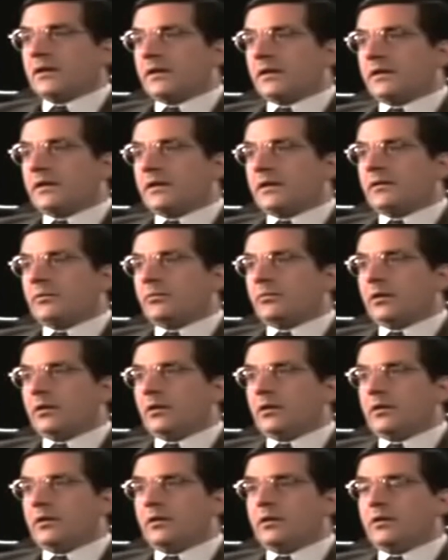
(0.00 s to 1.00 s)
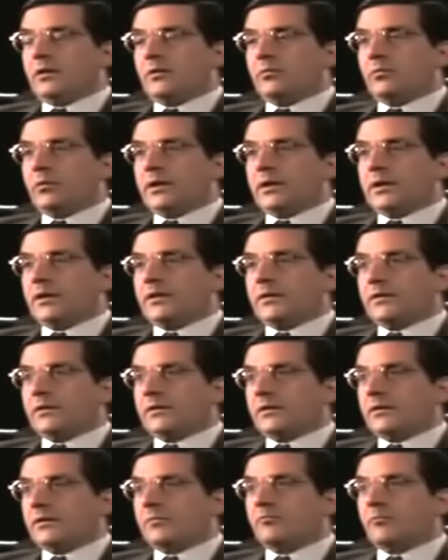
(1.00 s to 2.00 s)
that will
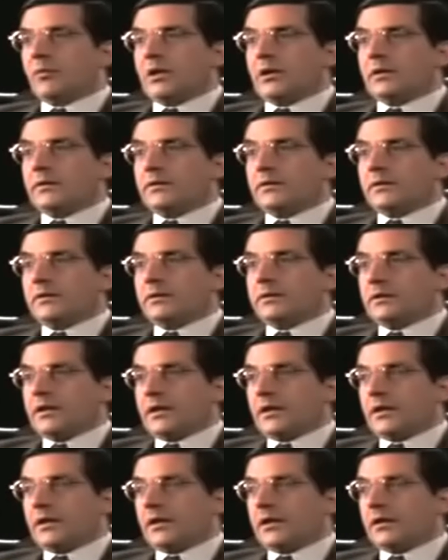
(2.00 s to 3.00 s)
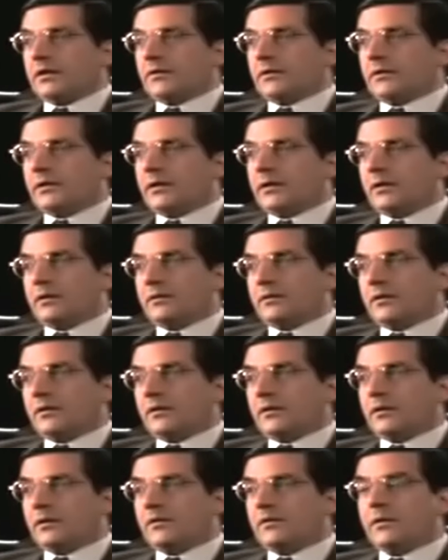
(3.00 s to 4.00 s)
await the martyr, and
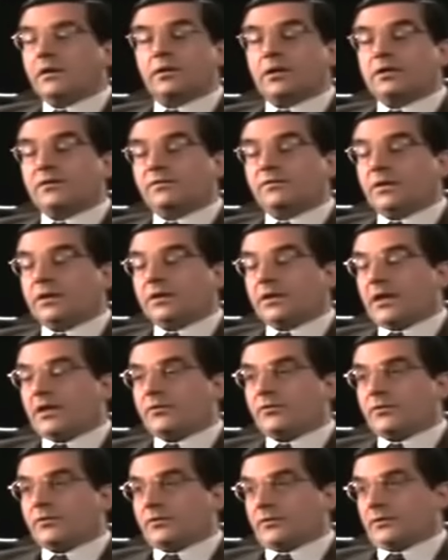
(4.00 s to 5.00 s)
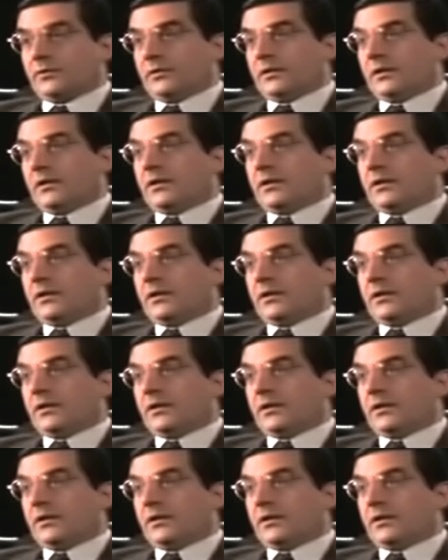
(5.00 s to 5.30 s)
the gratification